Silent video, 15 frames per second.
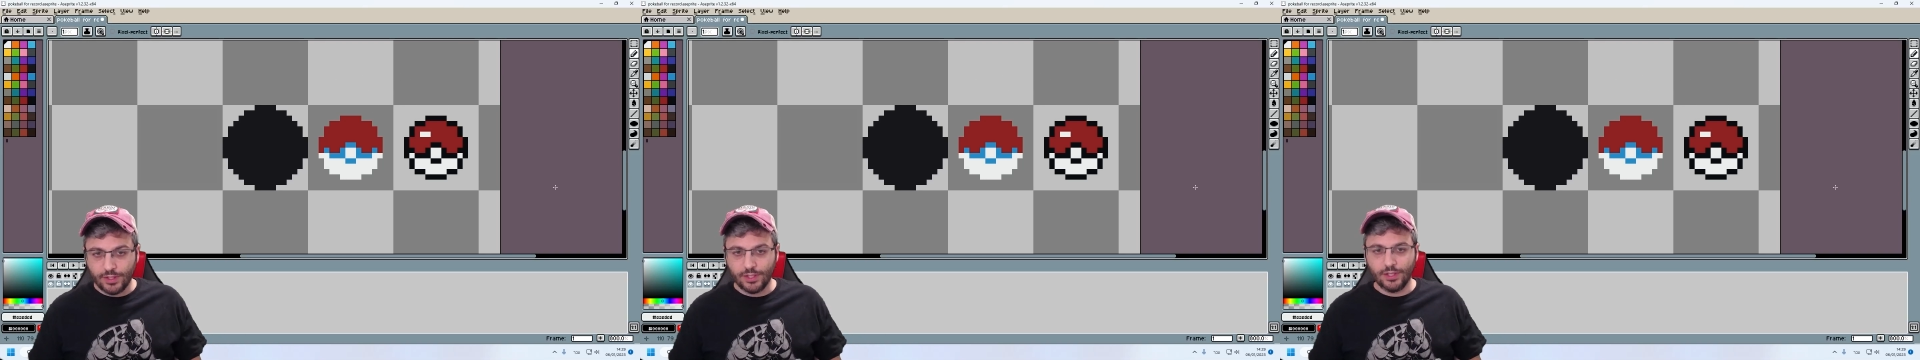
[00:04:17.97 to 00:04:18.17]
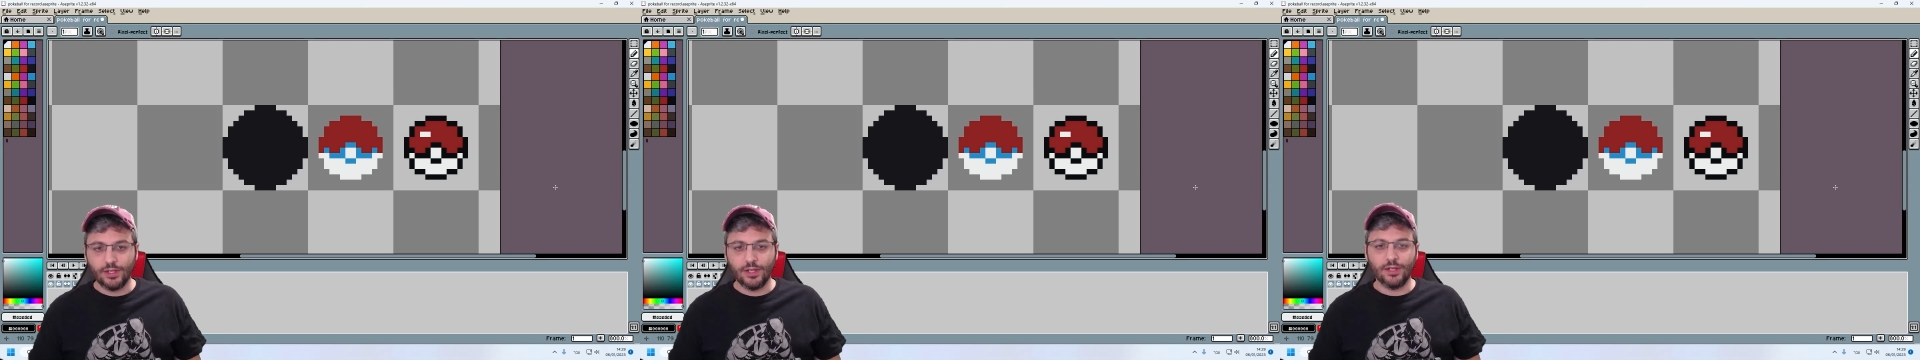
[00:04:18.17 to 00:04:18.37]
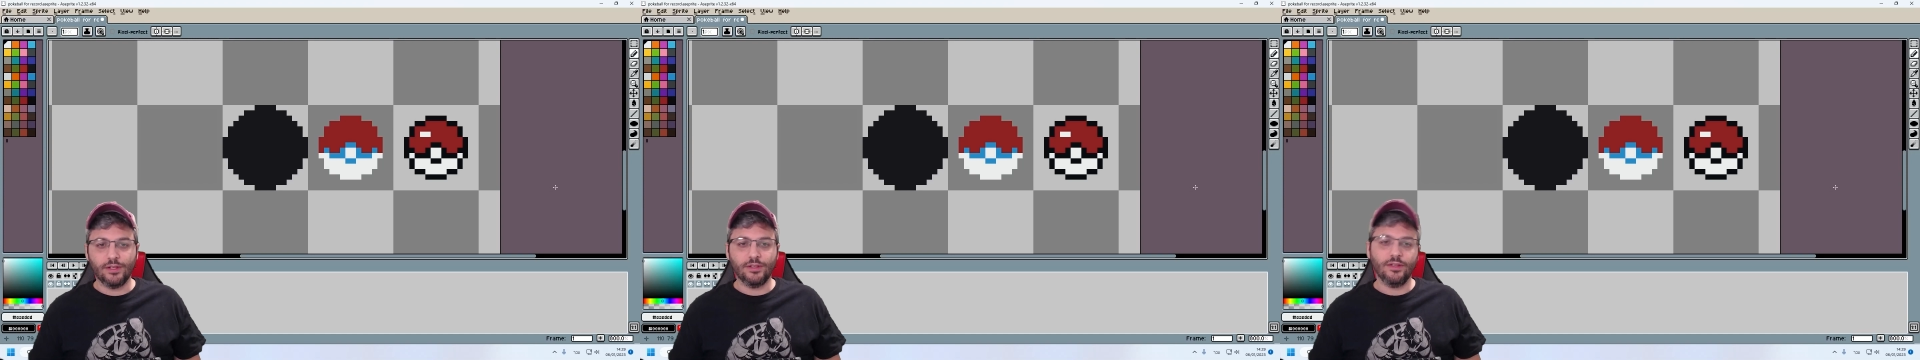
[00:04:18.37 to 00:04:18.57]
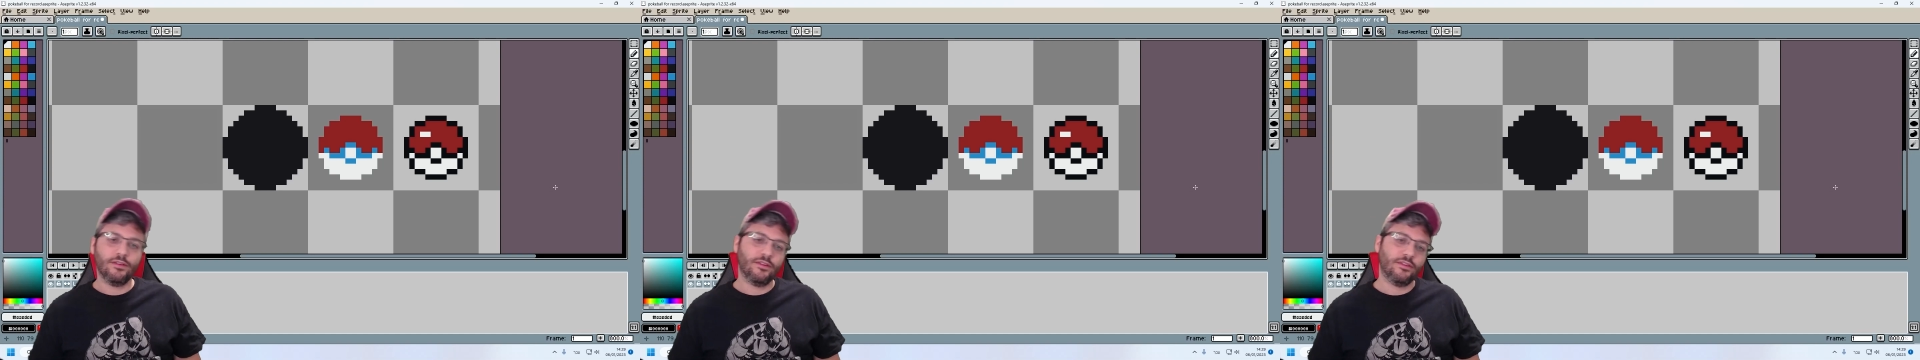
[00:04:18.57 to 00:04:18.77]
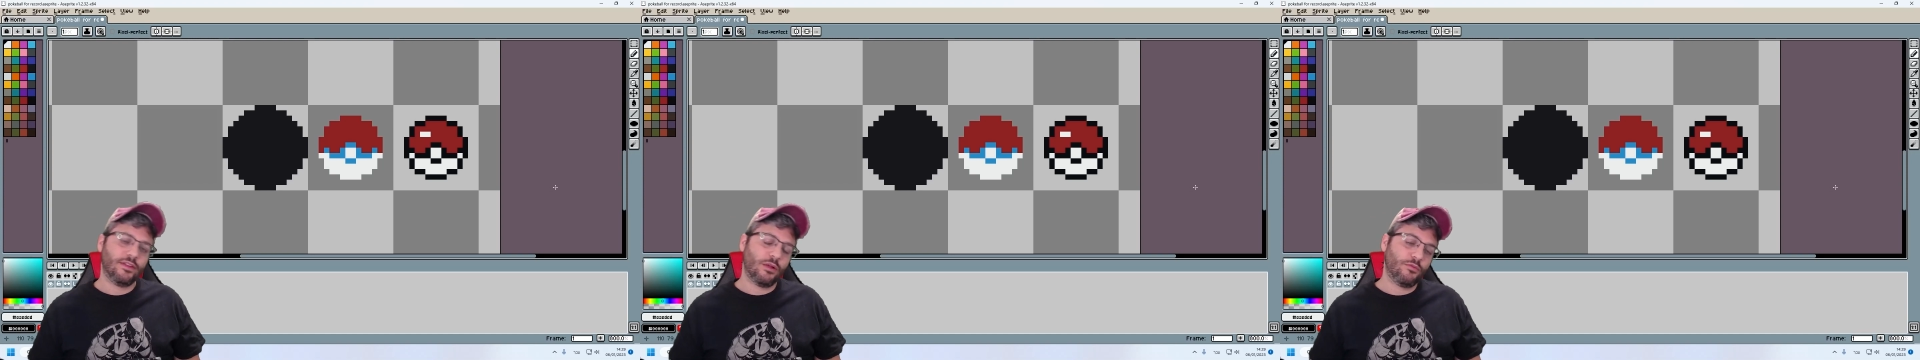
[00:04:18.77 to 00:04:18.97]
And
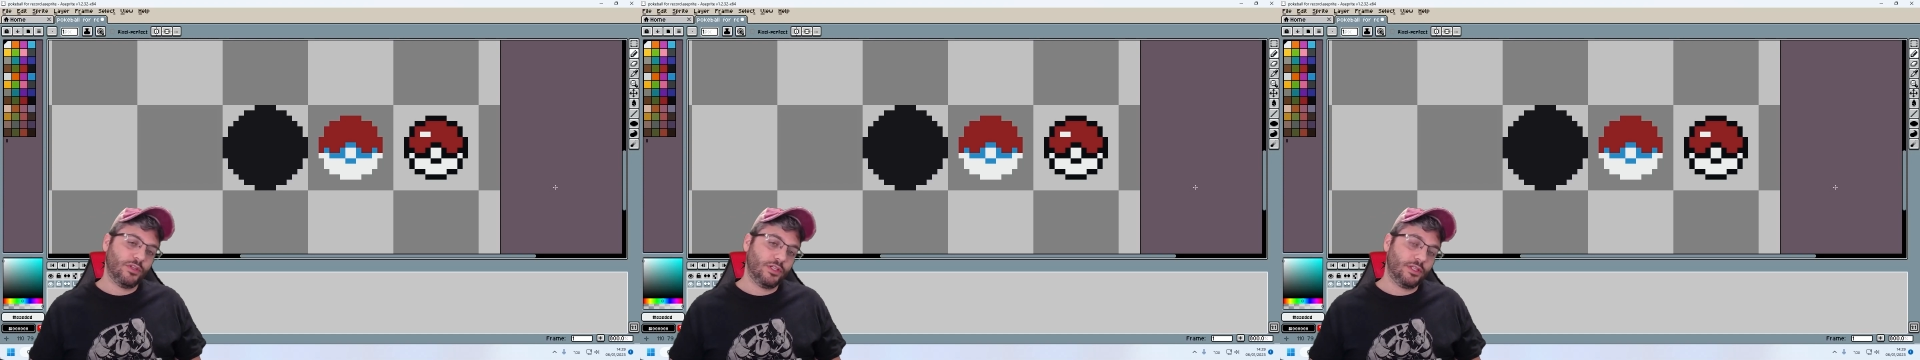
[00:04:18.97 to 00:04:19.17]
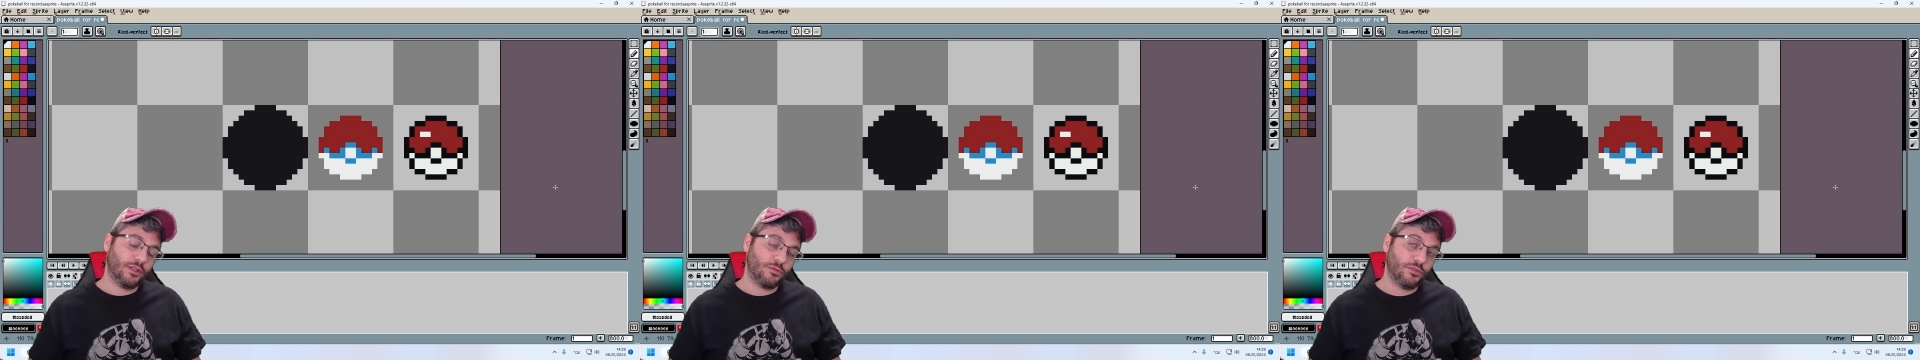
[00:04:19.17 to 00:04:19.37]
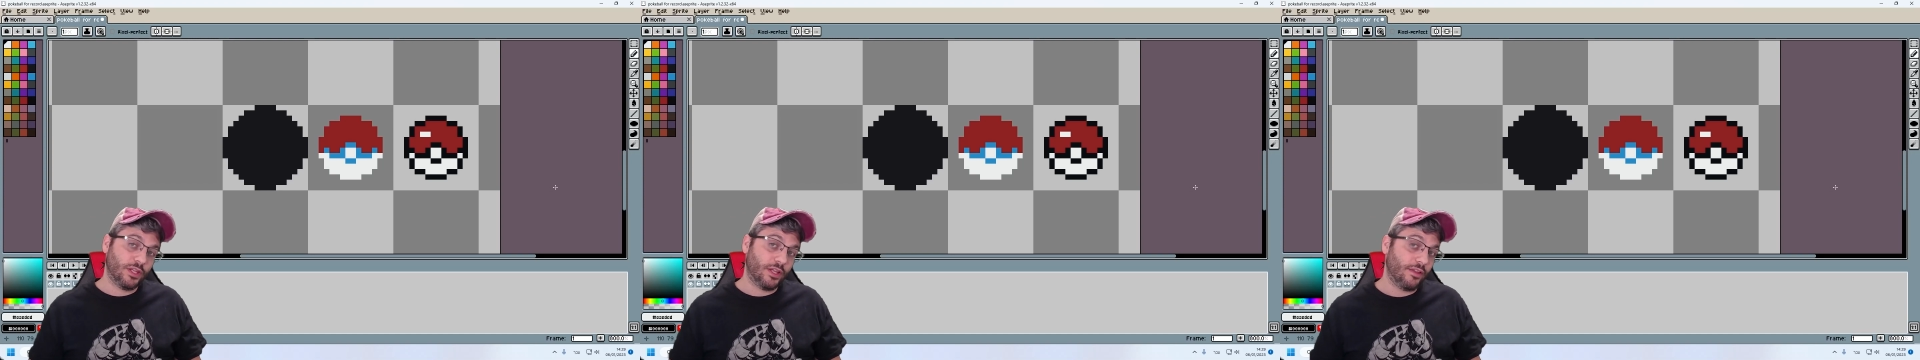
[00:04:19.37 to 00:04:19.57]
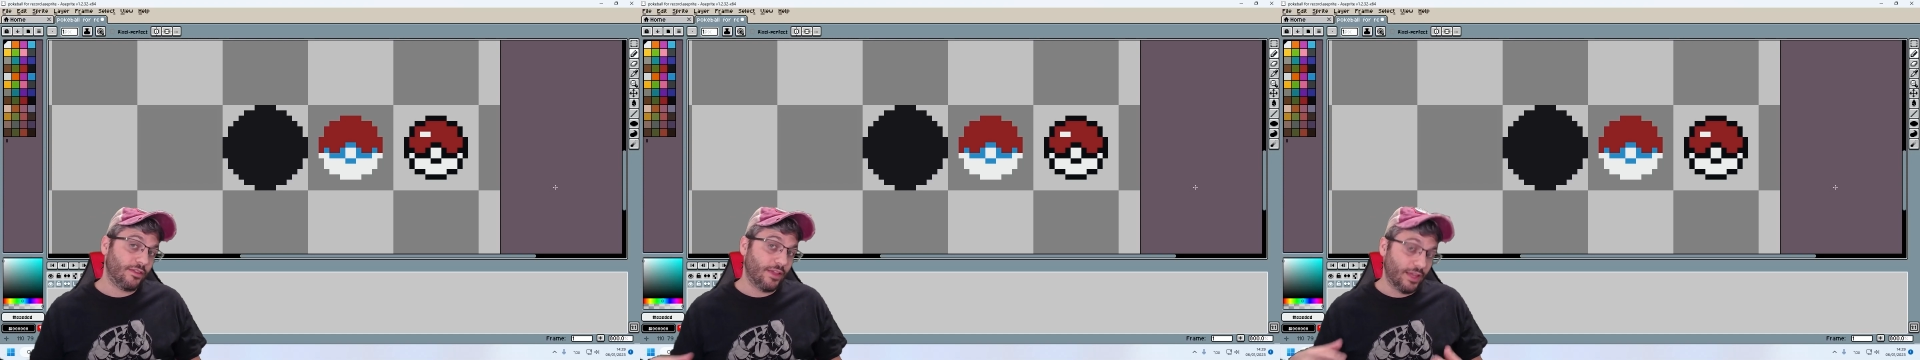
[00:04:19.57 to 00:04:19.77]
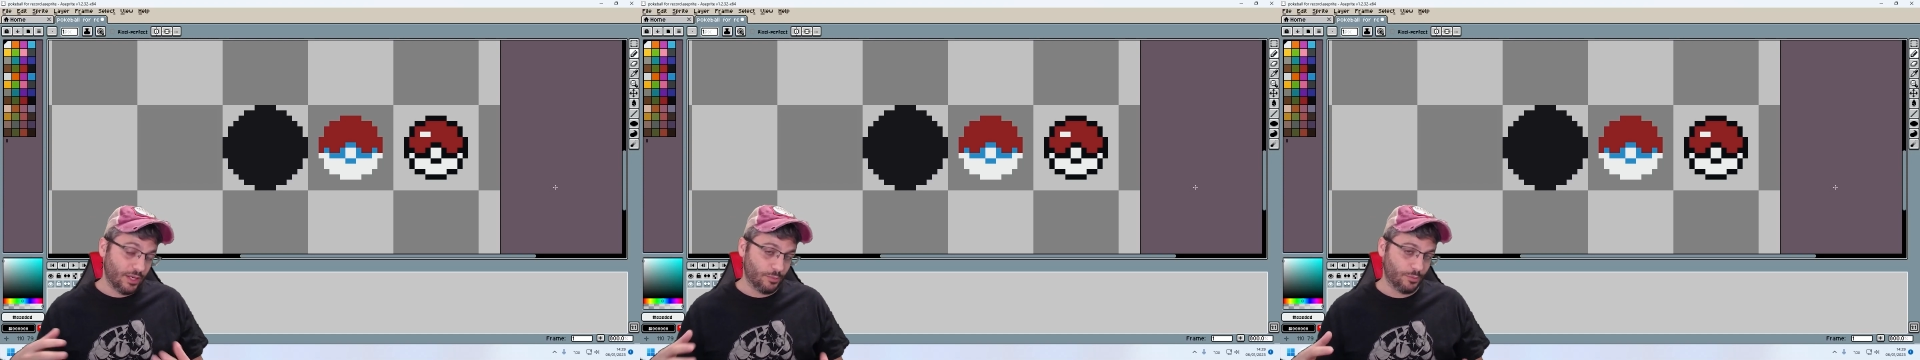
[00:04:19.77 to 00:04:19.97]
this is something that I think
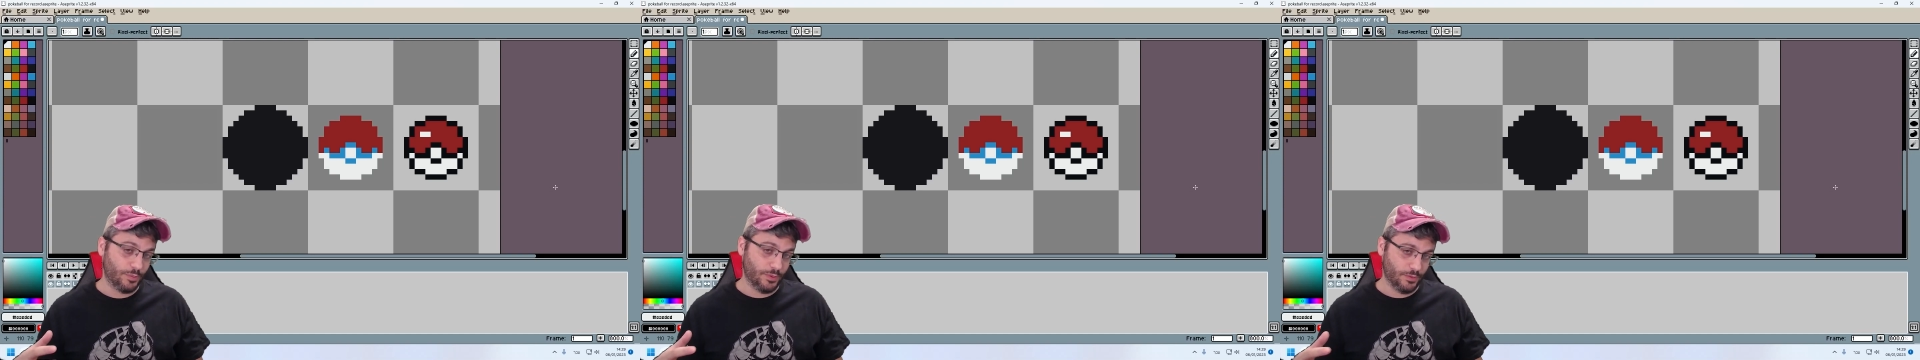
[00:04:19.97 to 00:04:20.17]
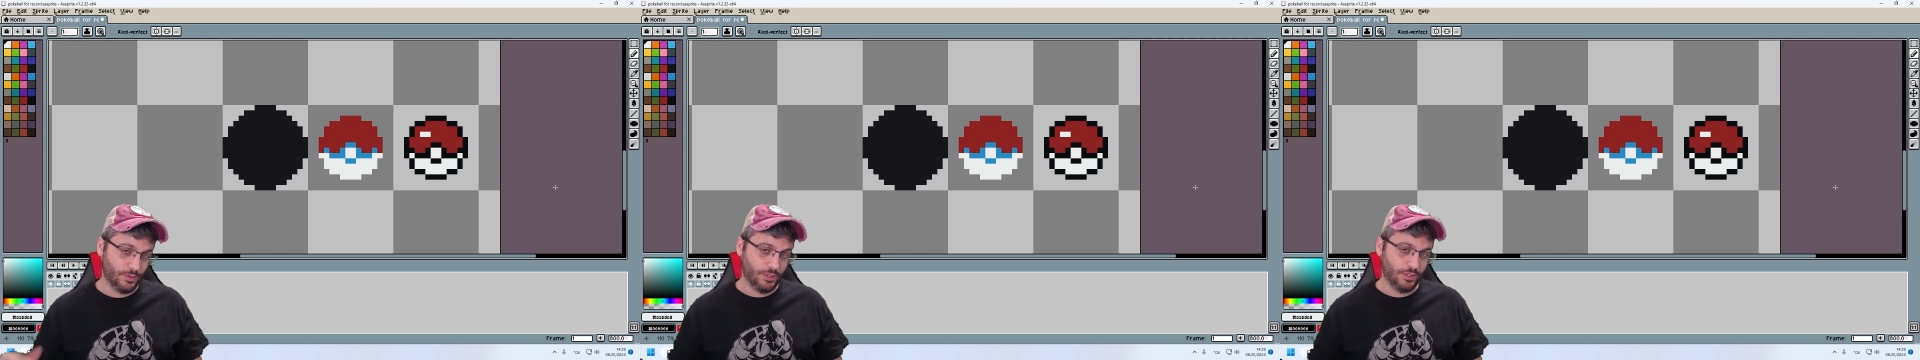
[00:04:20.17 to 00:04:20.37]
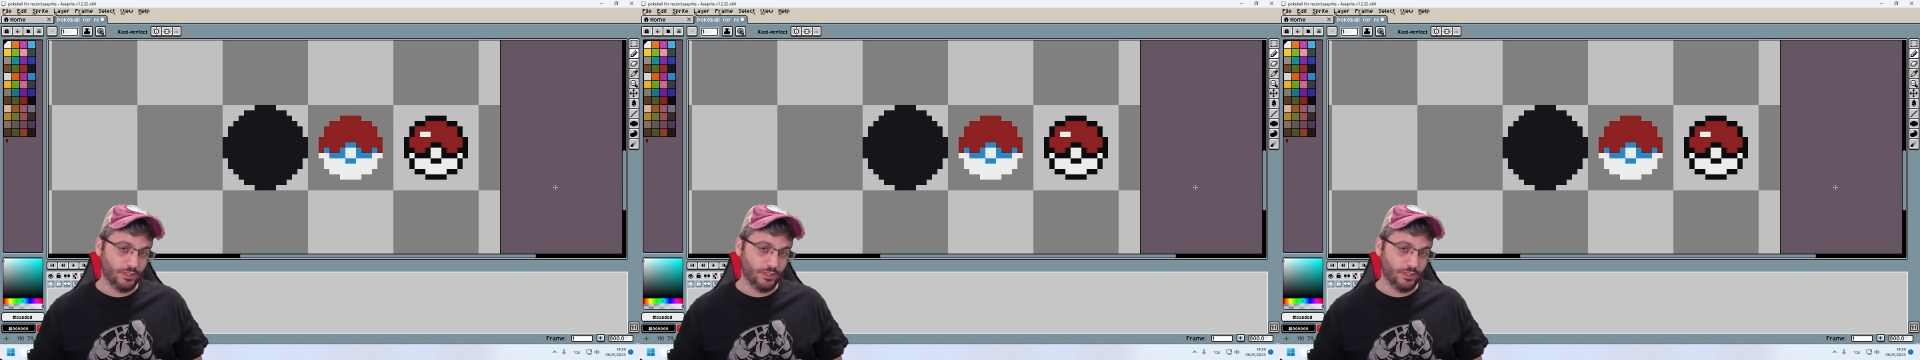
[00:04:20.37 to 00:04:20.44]
it's helped